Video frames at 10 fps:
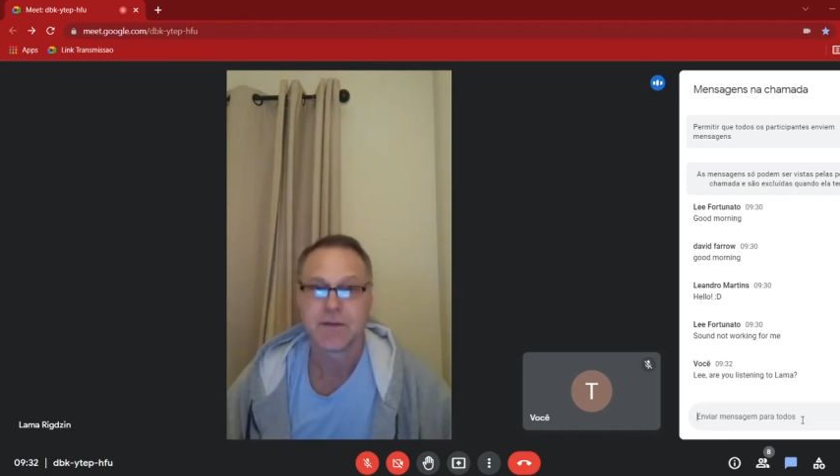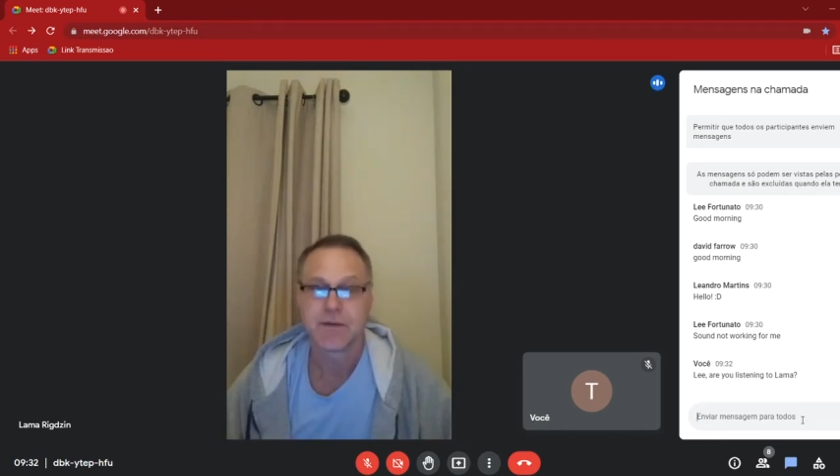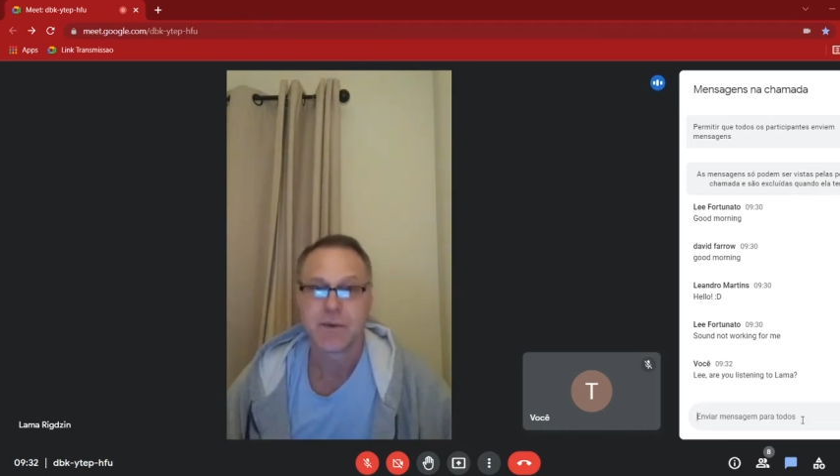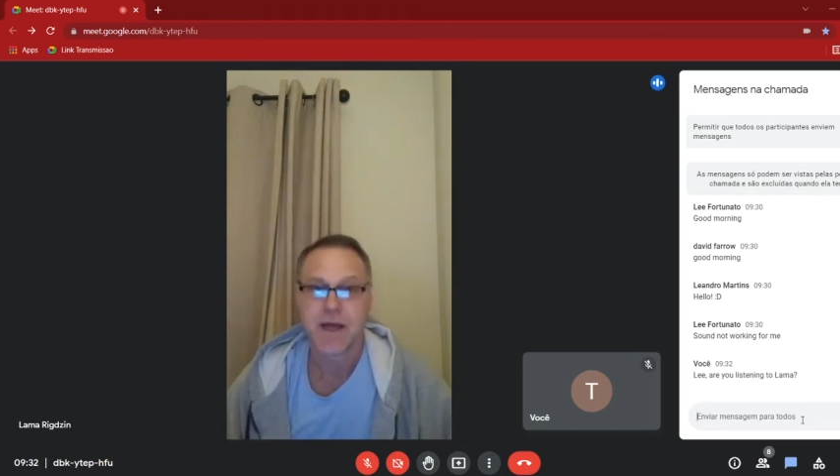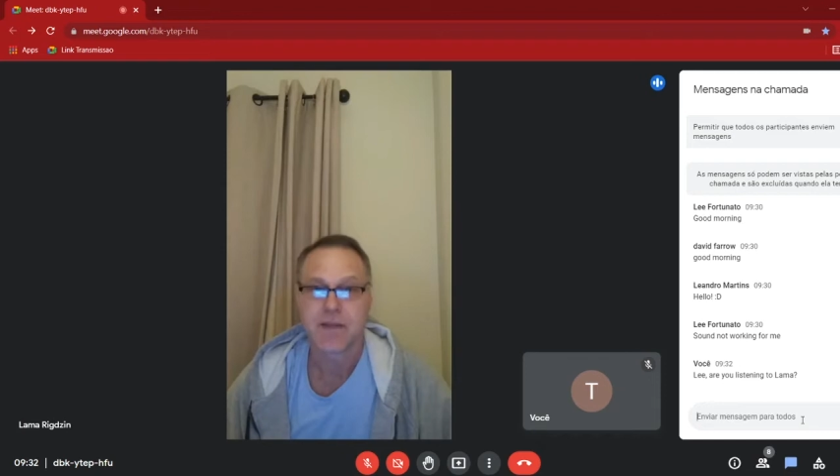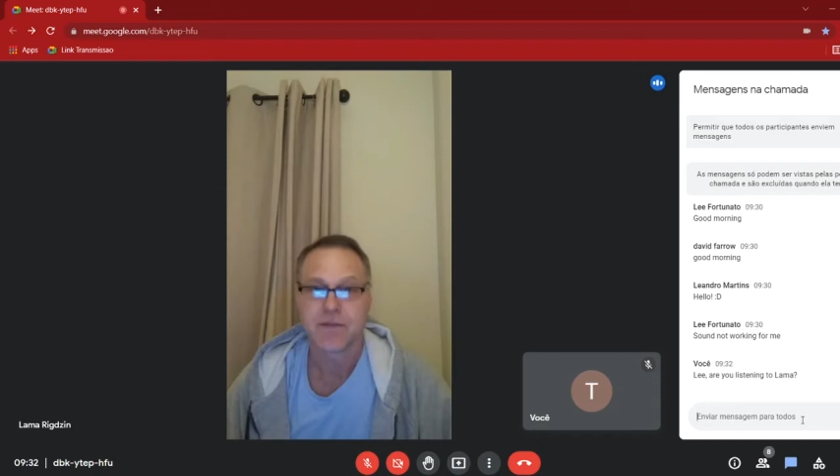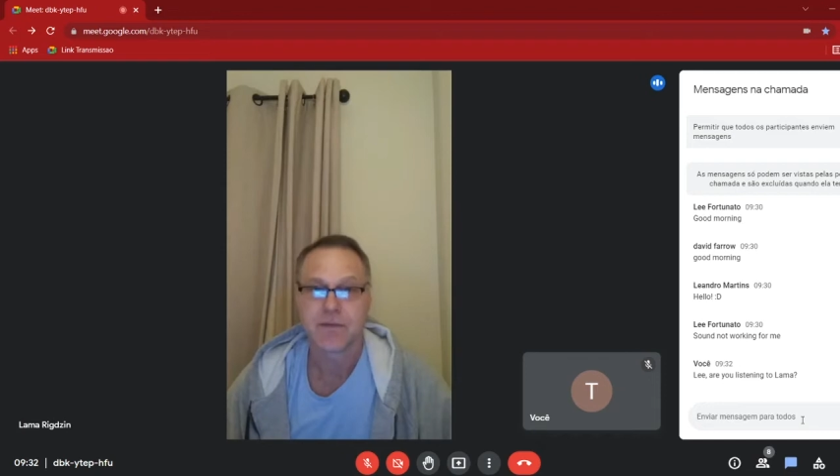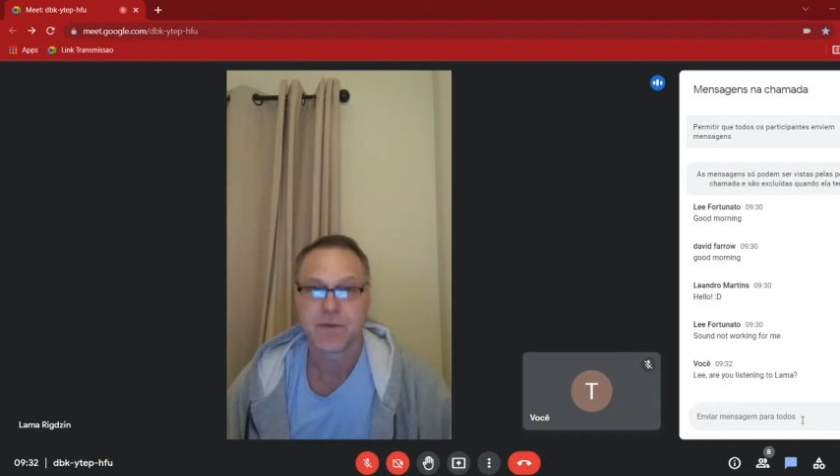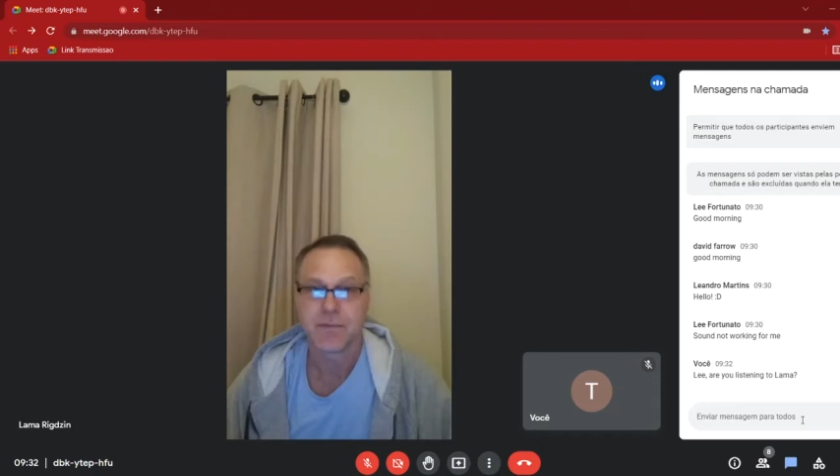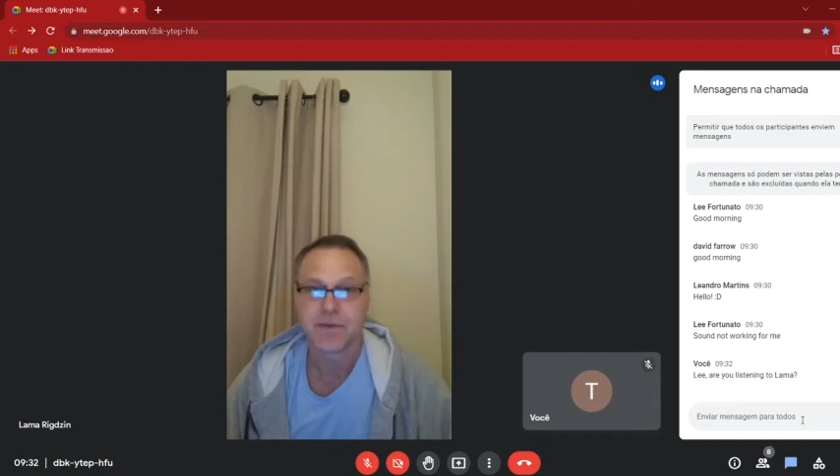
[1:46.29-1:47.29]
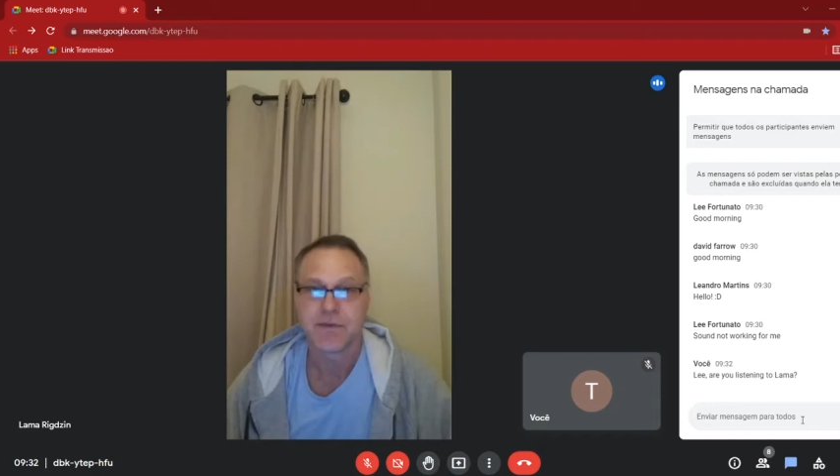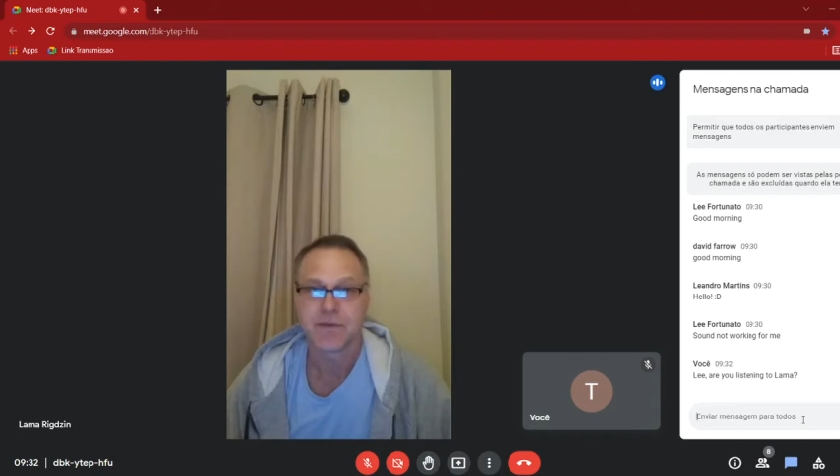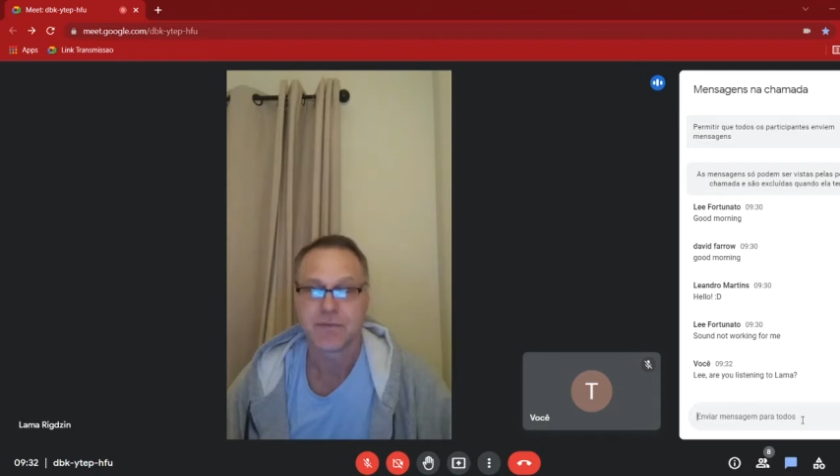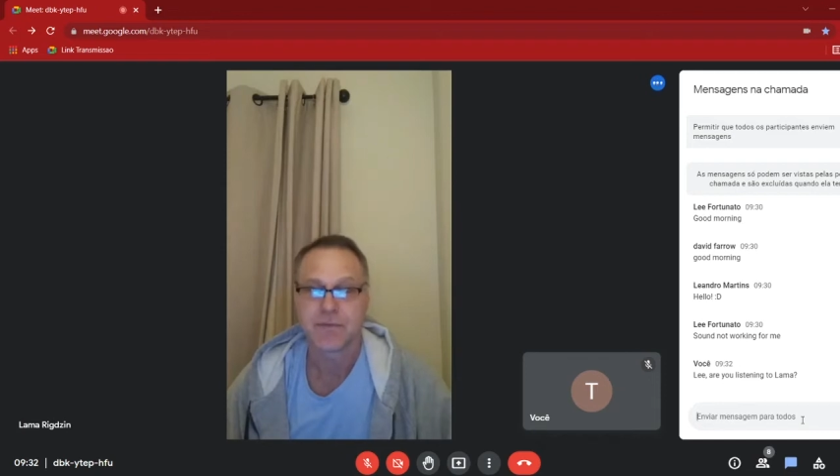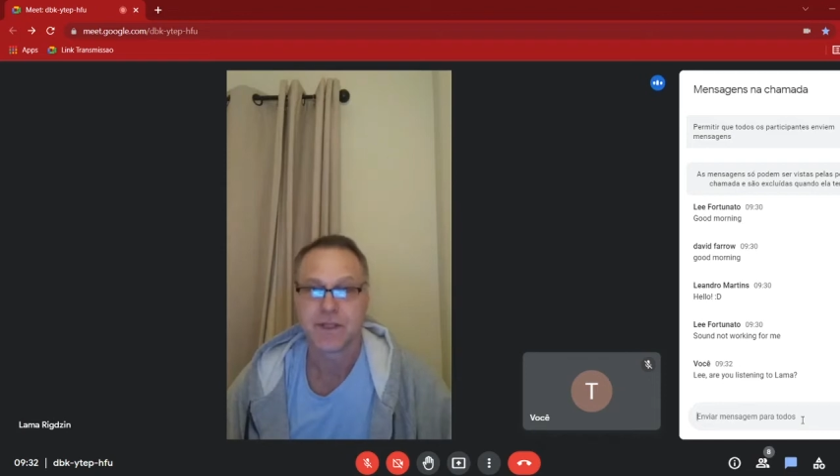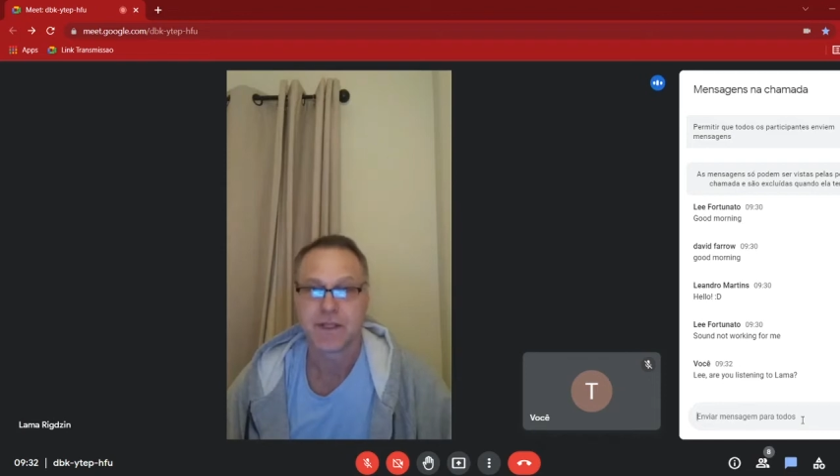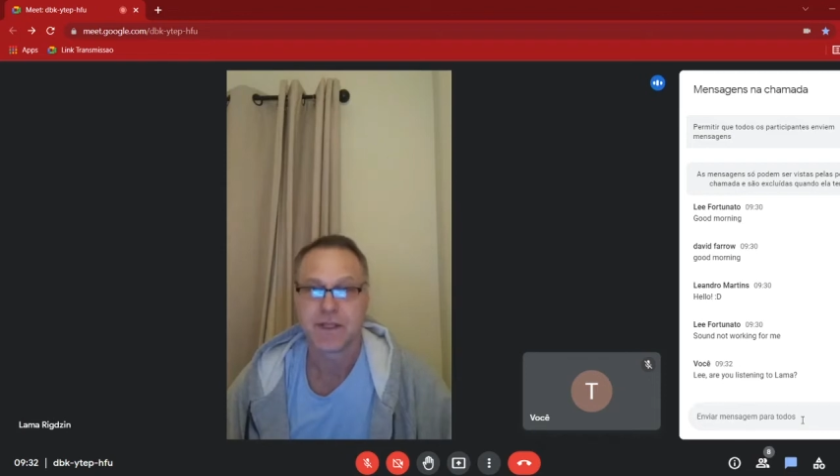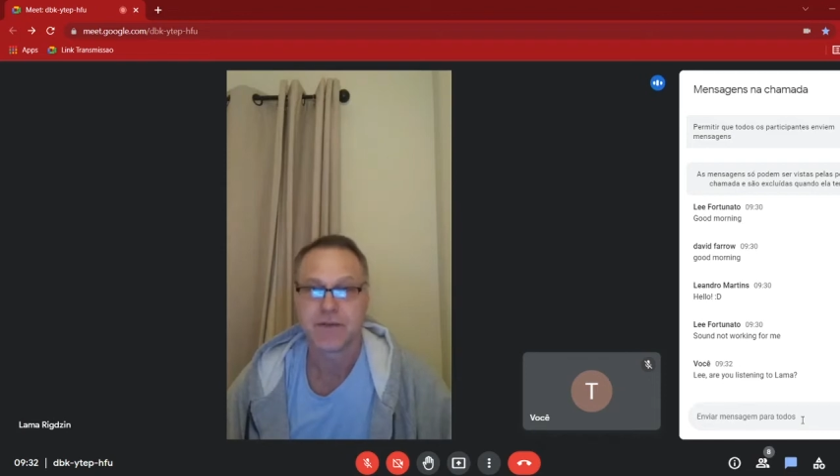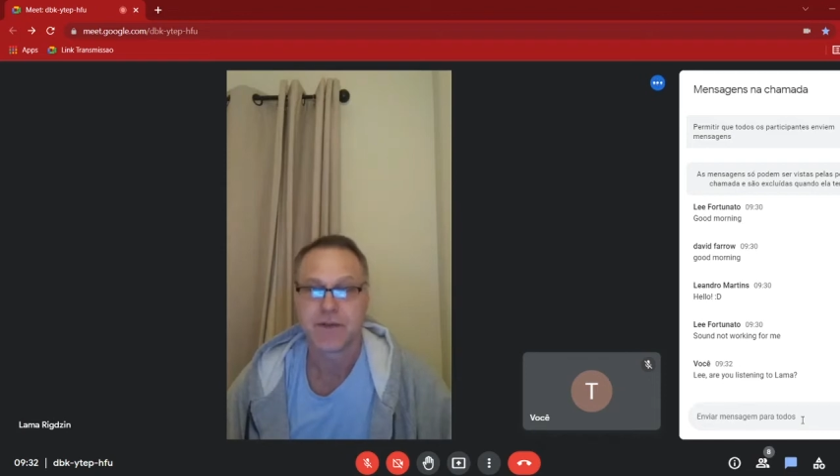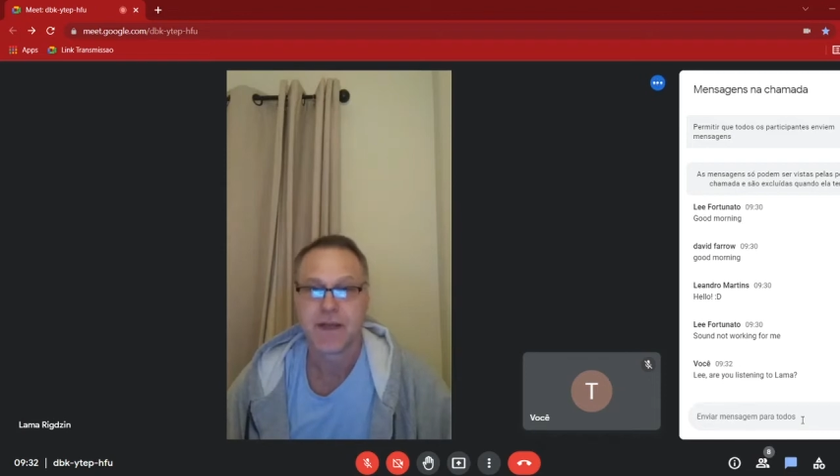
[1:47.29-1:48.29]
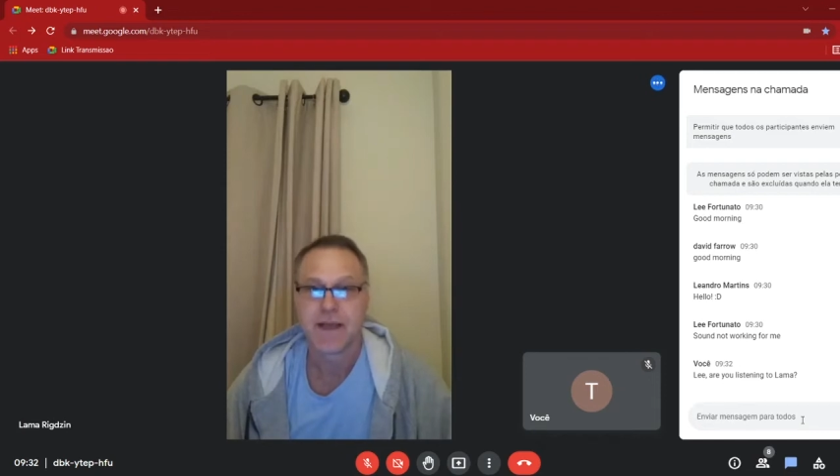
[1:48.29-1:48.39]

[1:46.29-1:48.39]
the wrathful and the peaceful deities,